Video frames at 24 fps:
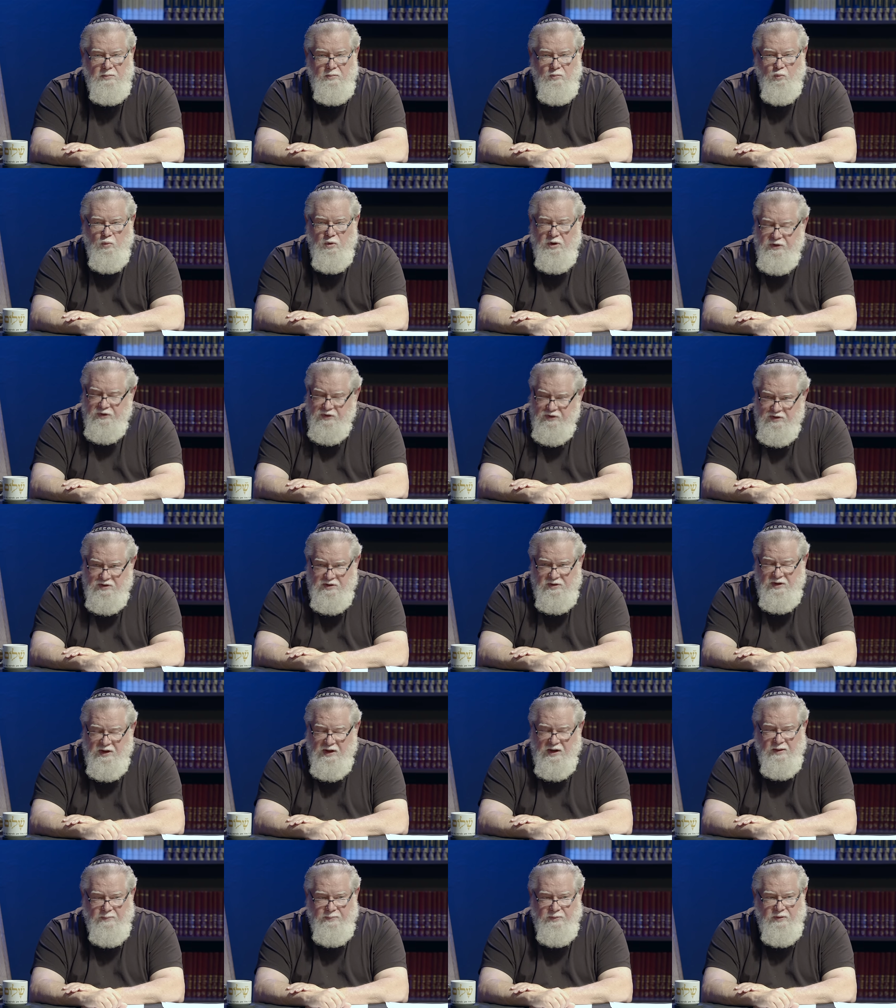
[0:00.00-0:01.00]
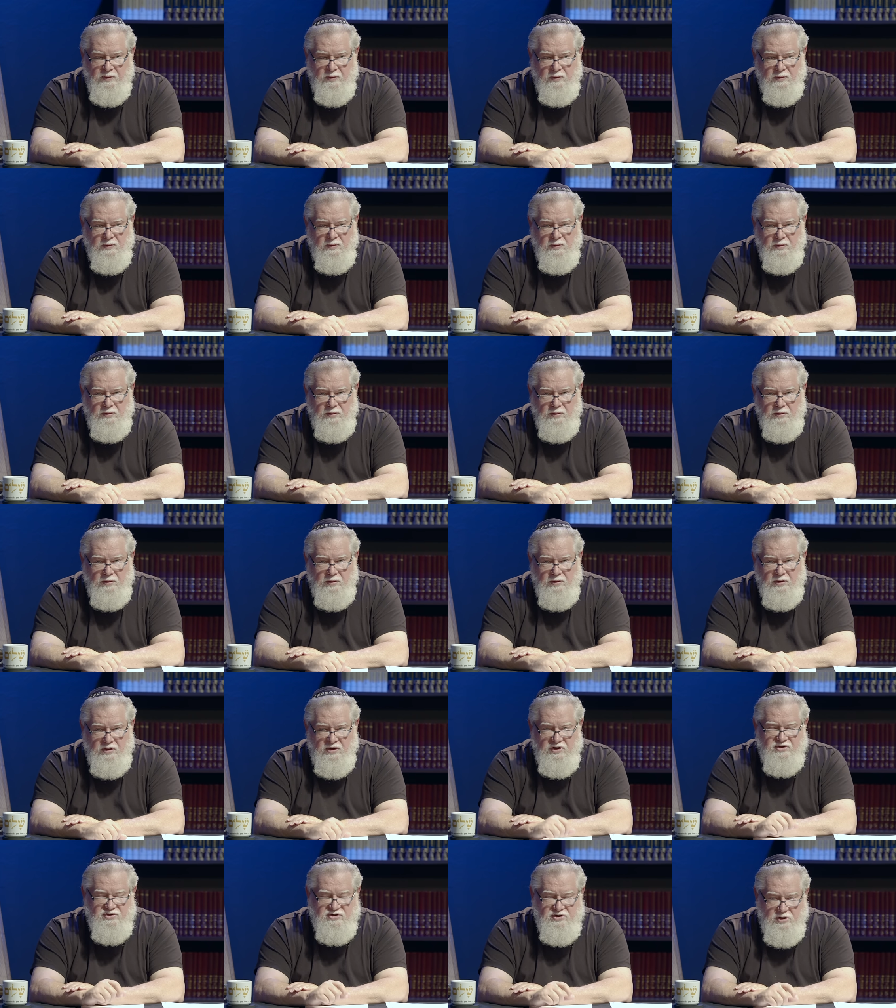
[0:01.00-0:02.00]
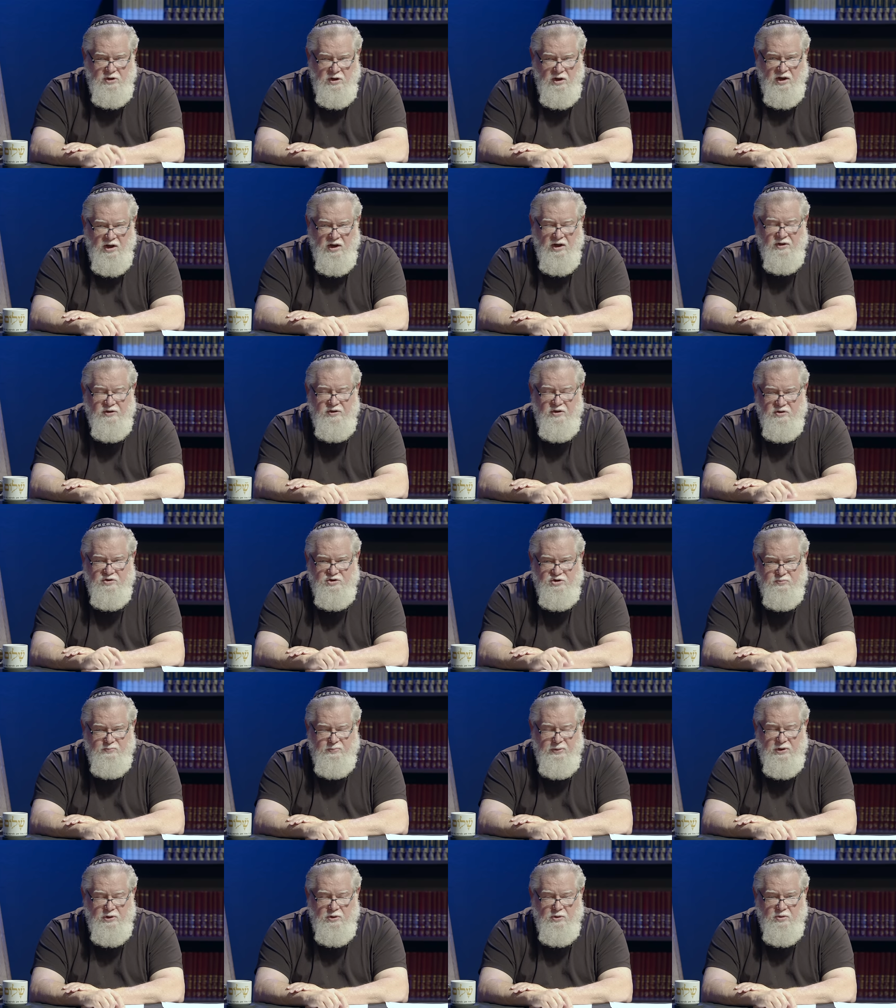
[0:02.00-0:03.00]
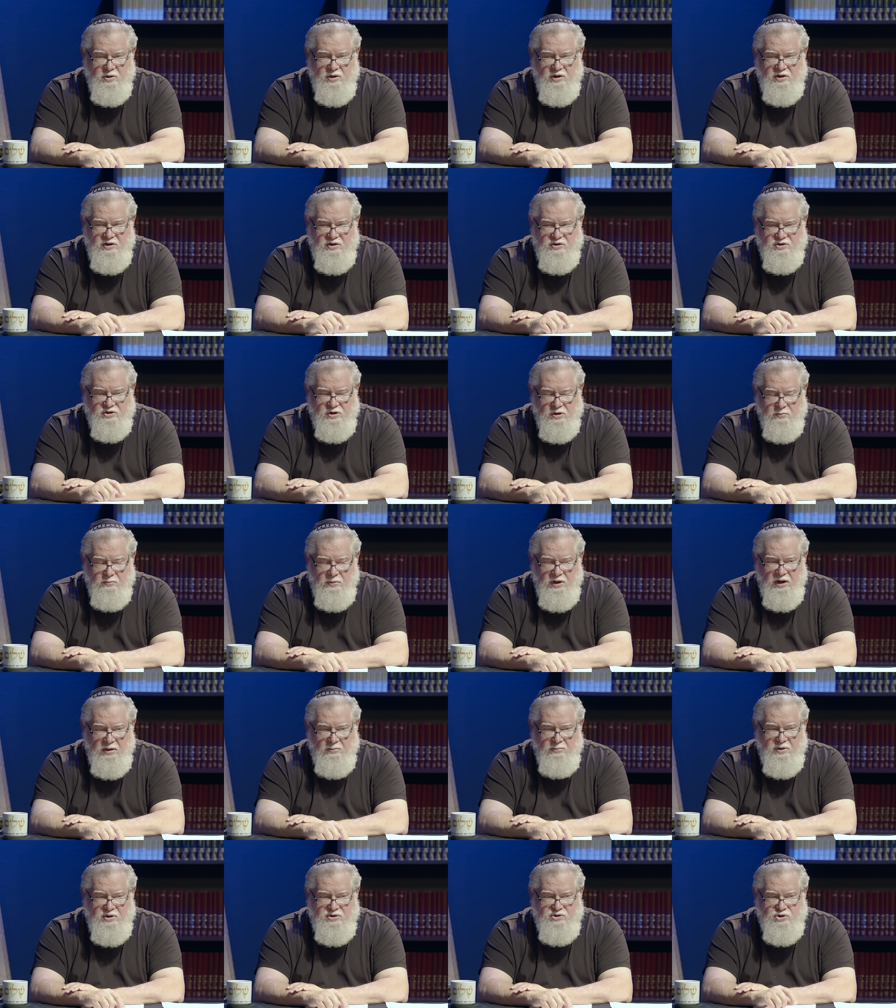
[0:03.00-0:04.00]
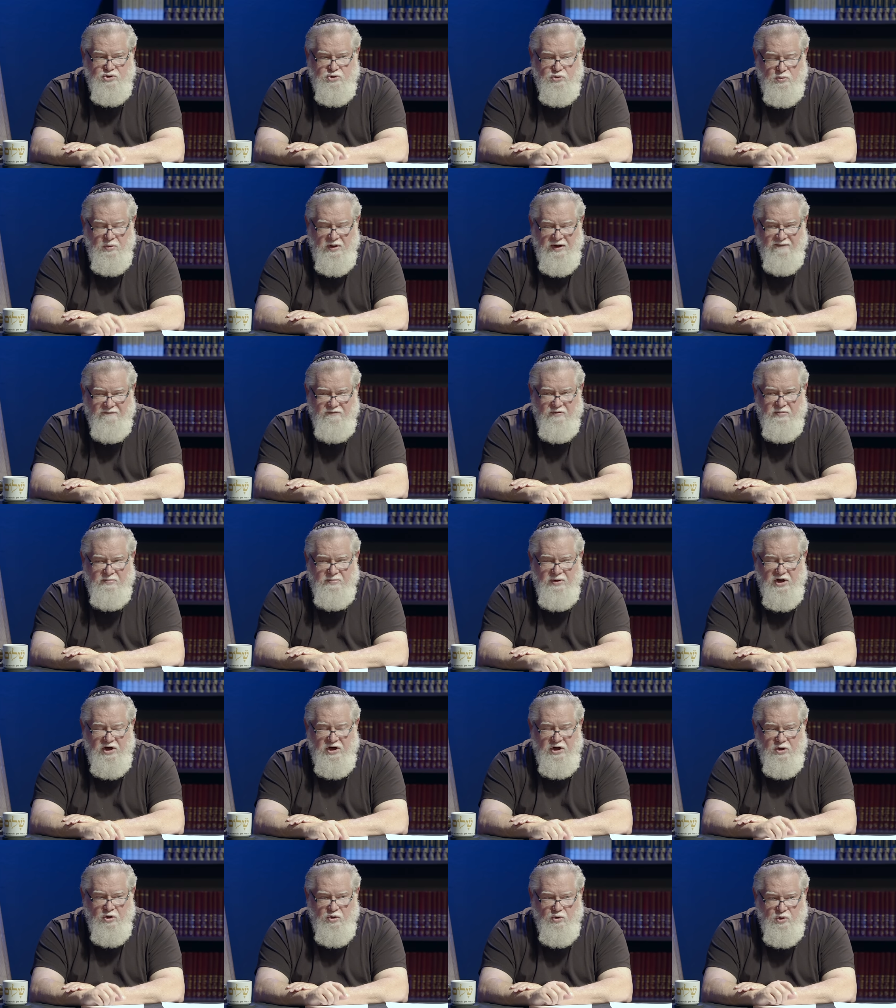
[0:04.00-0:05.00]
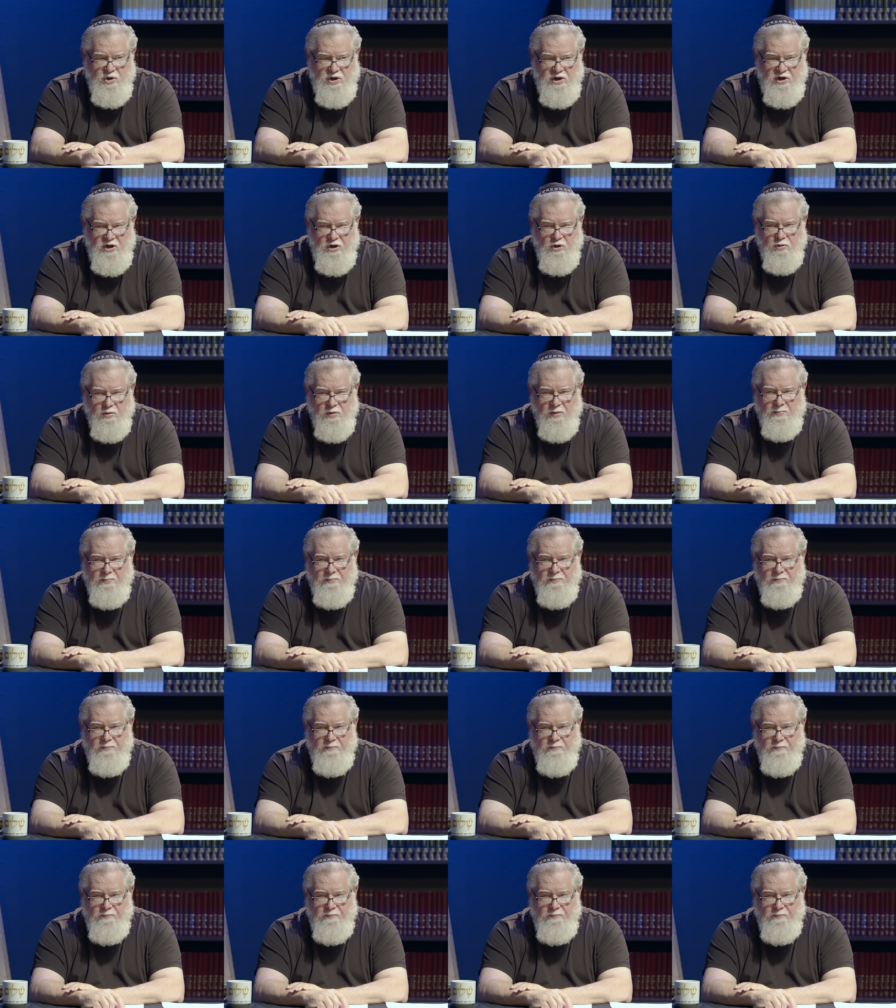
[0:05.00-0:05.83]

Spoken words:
What did happen is God spoke his commandments to everybody who could hear him.